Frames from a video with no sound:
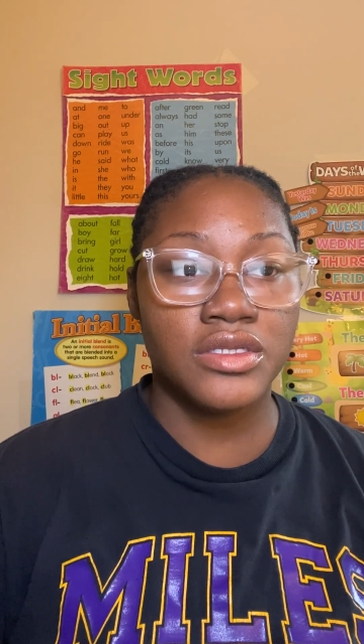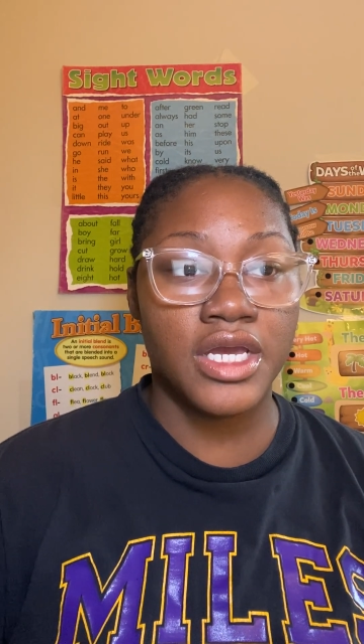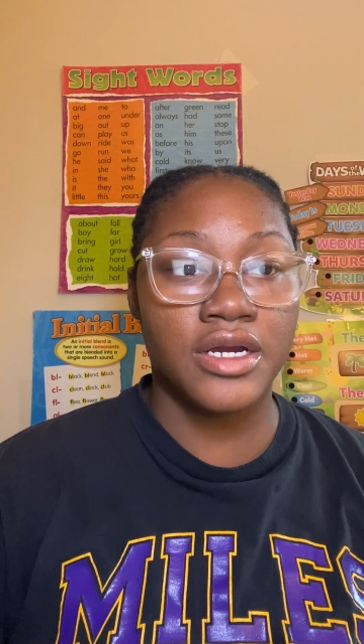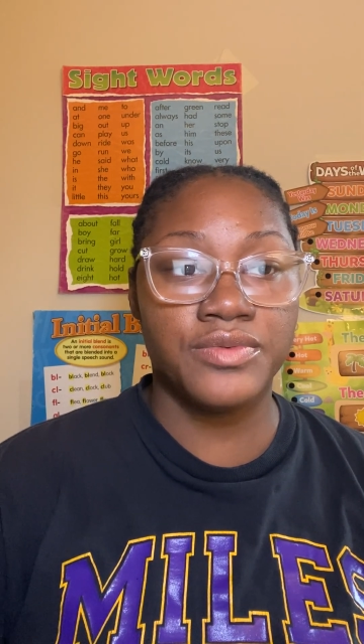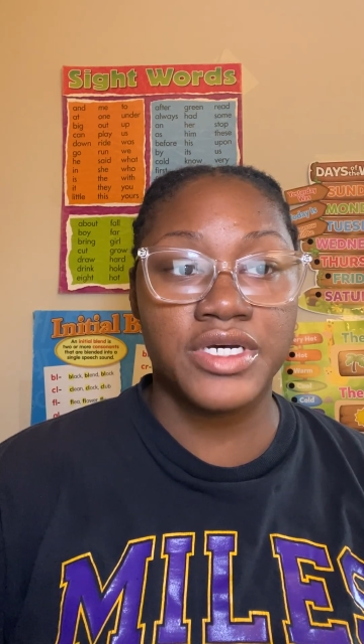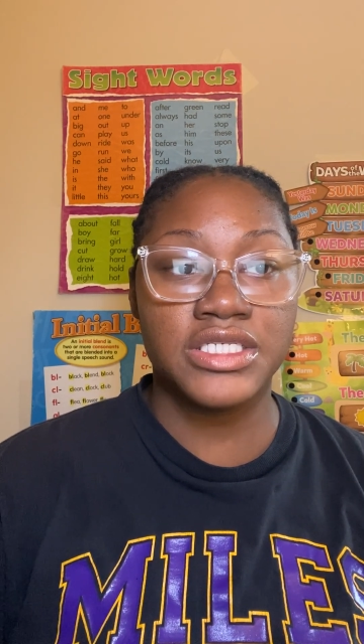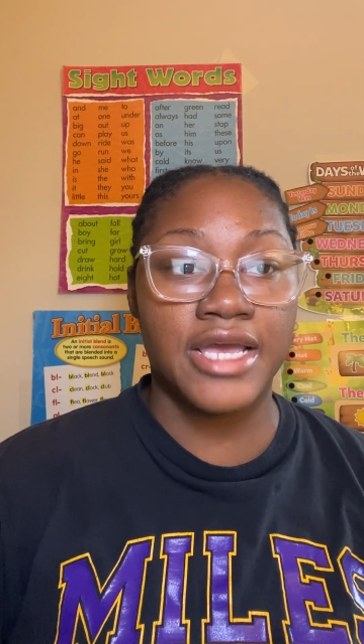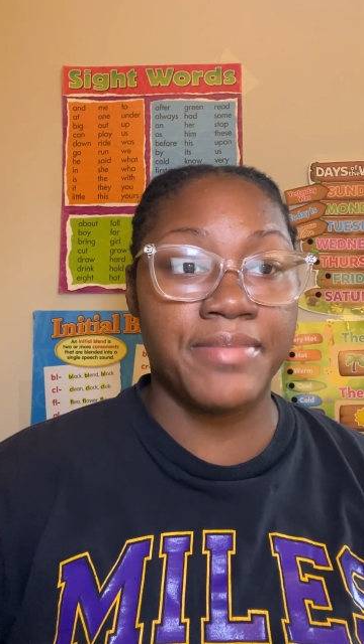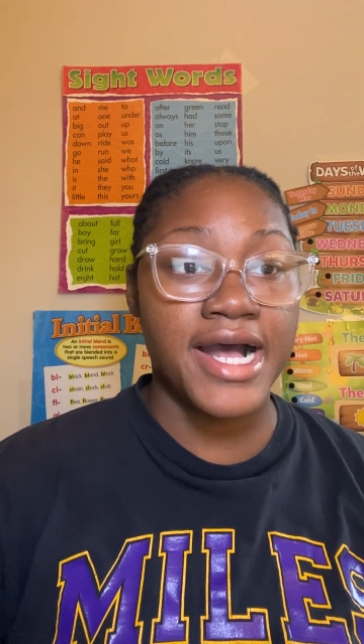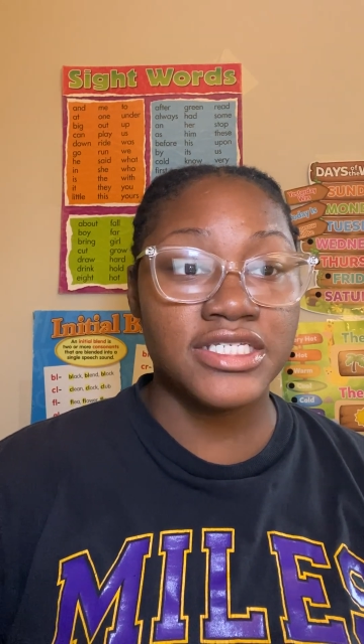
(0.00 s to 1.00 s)
There was
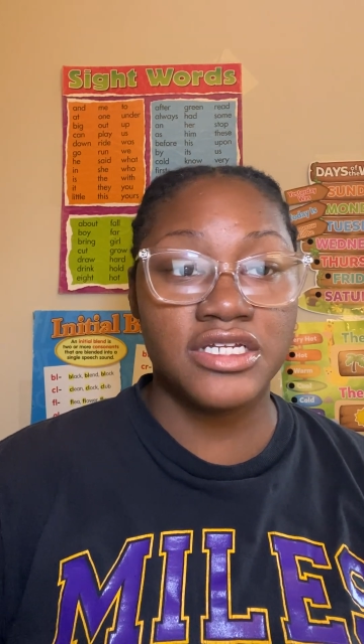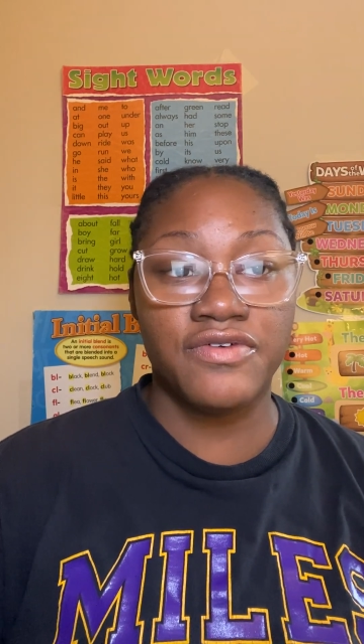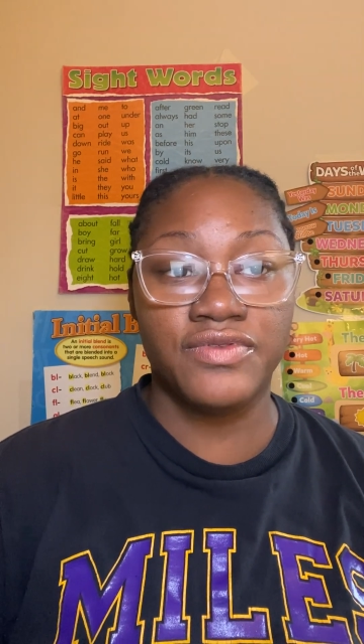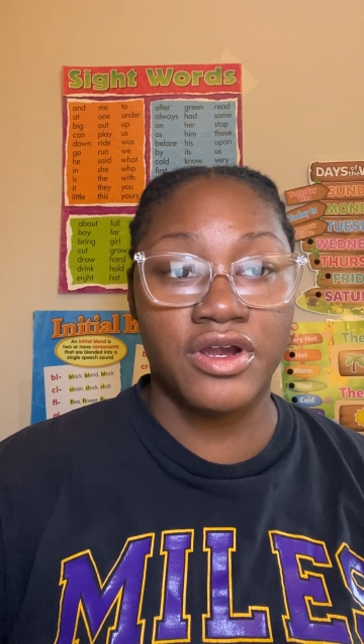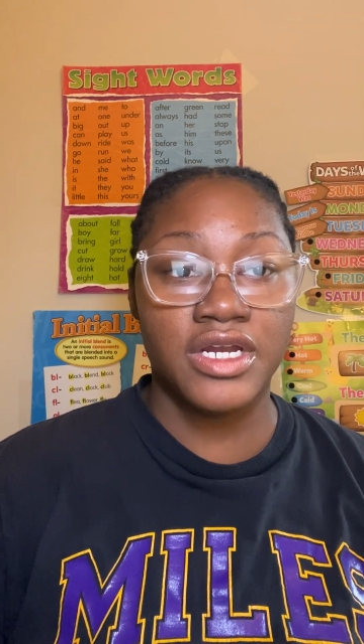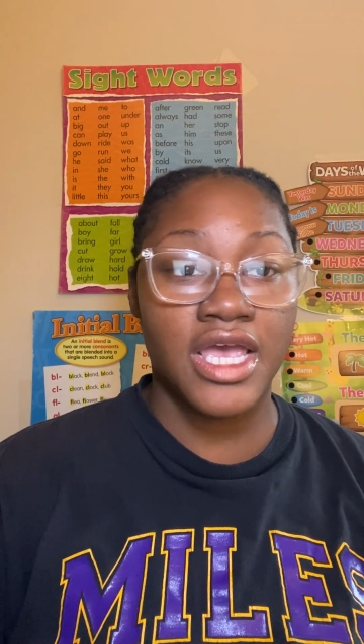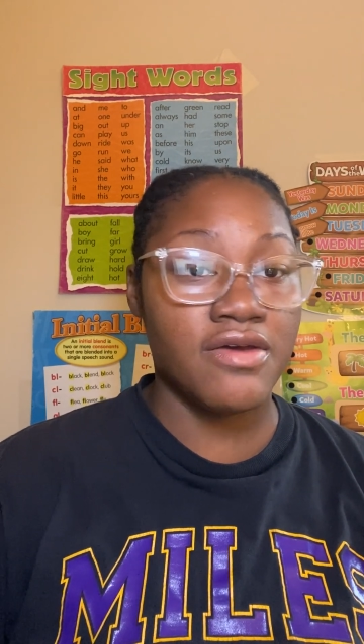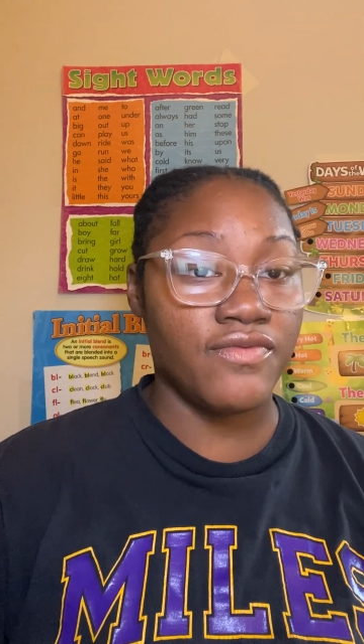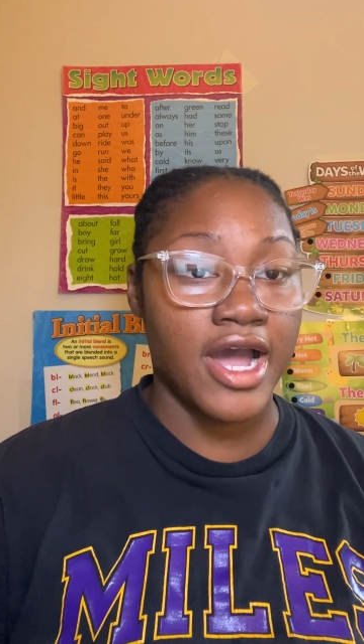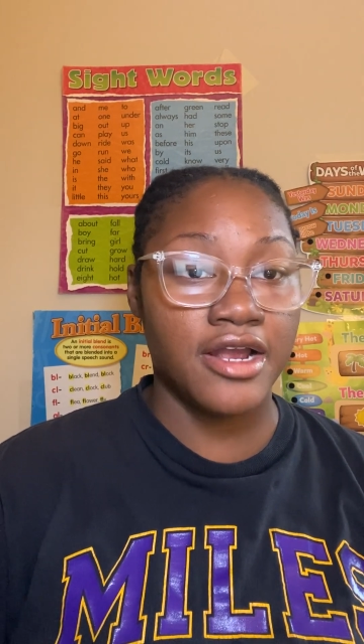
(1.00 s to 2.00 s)
a positive learning
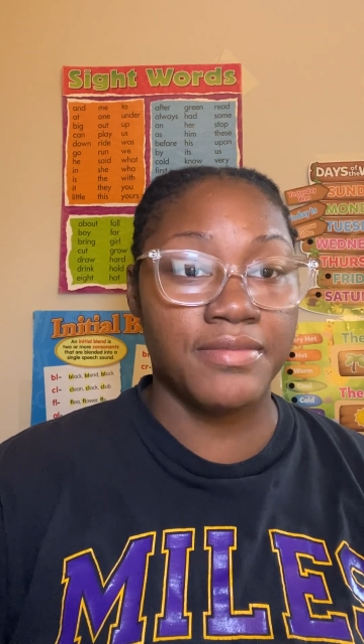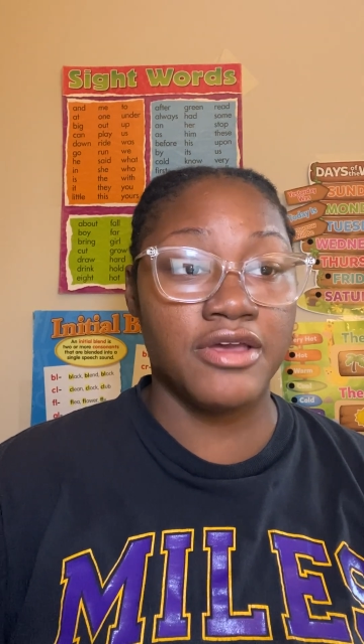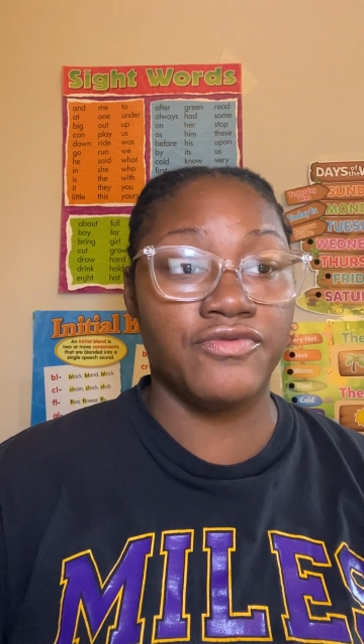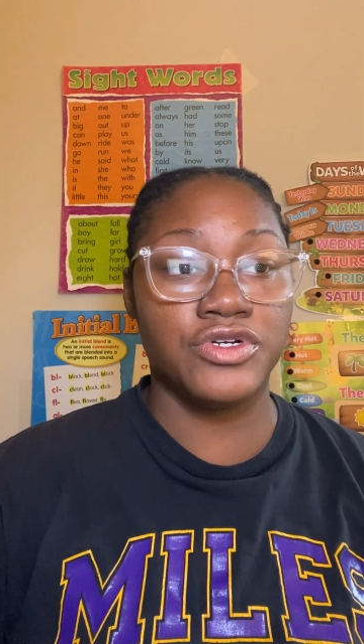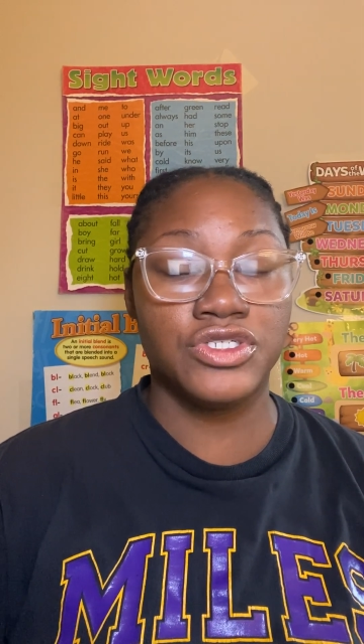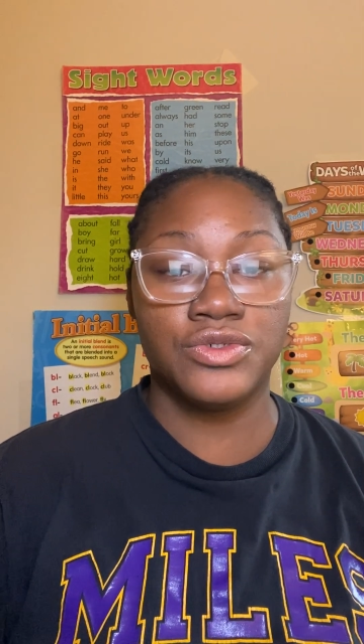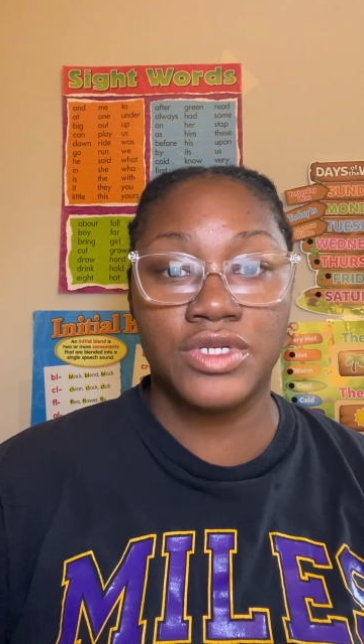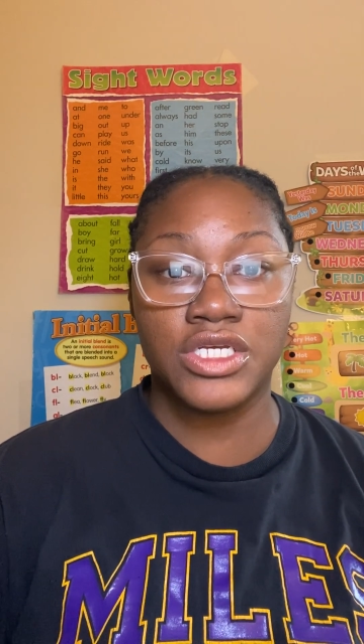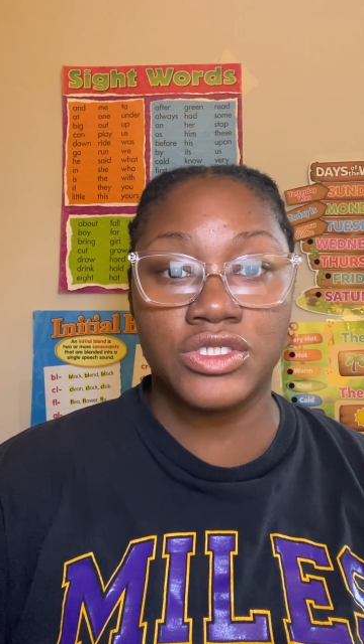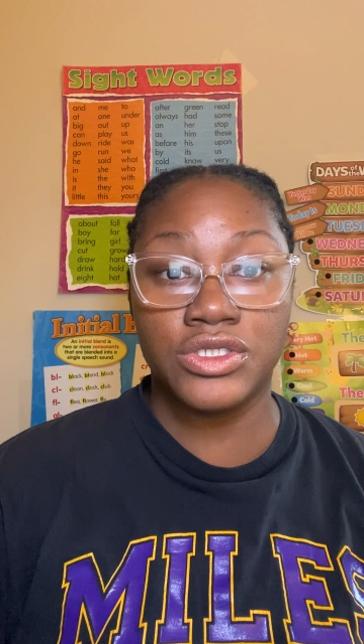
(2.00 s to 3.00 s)
environment for
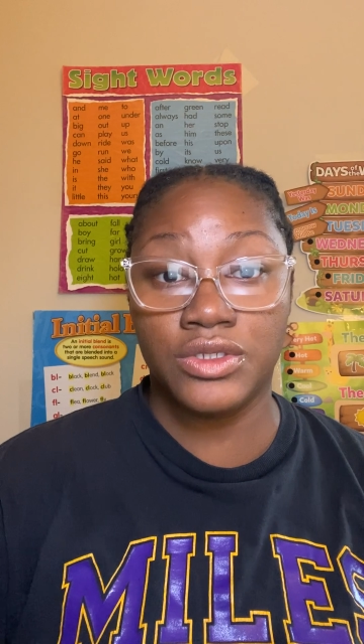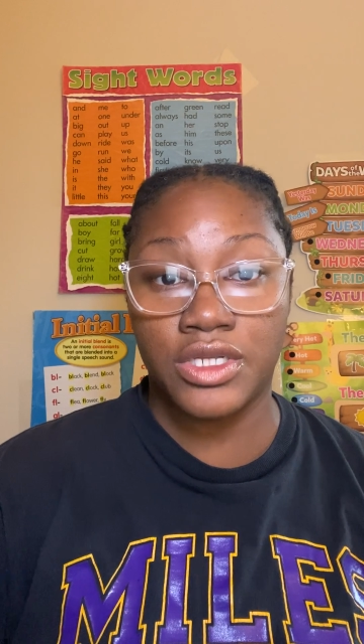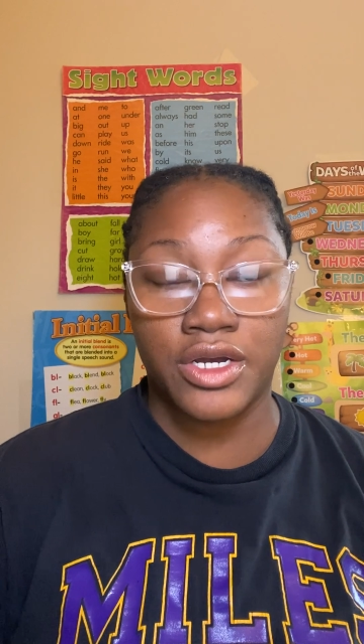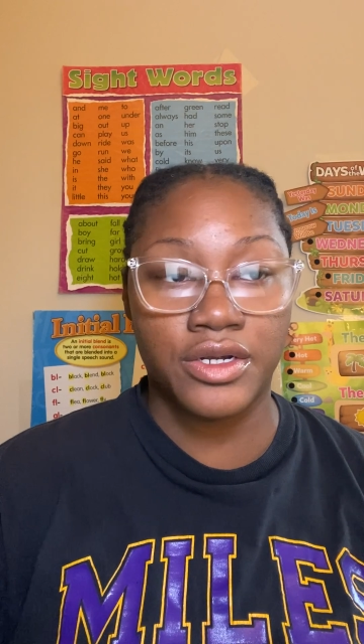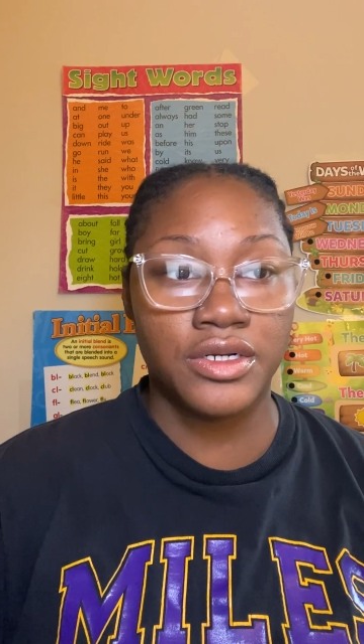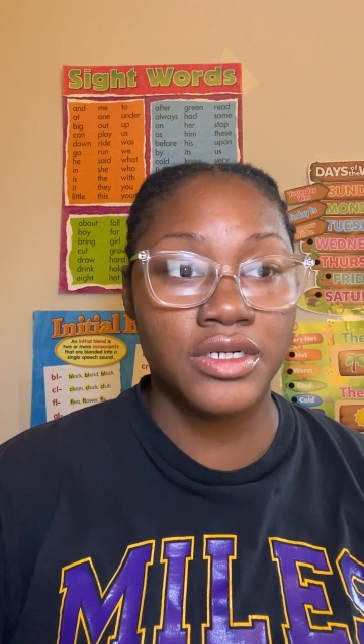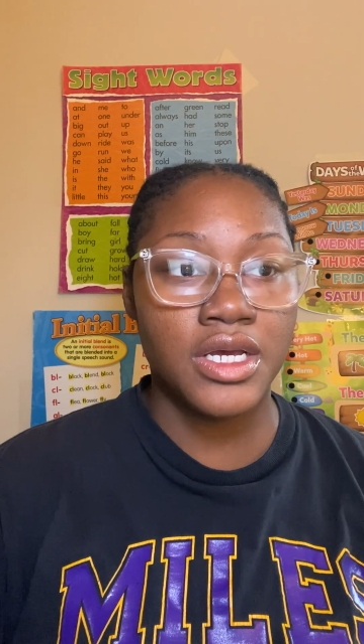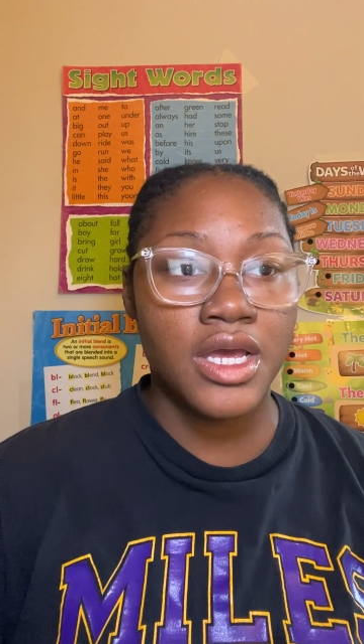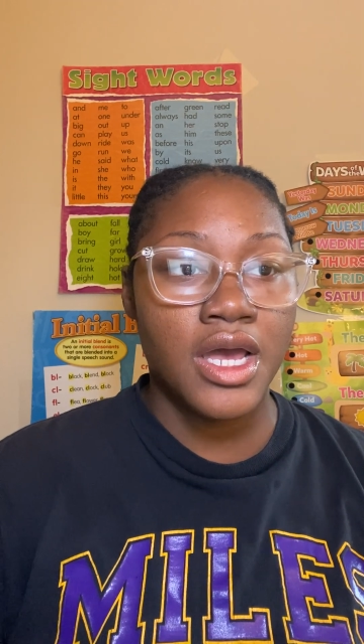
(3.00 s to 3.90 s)
students to learn.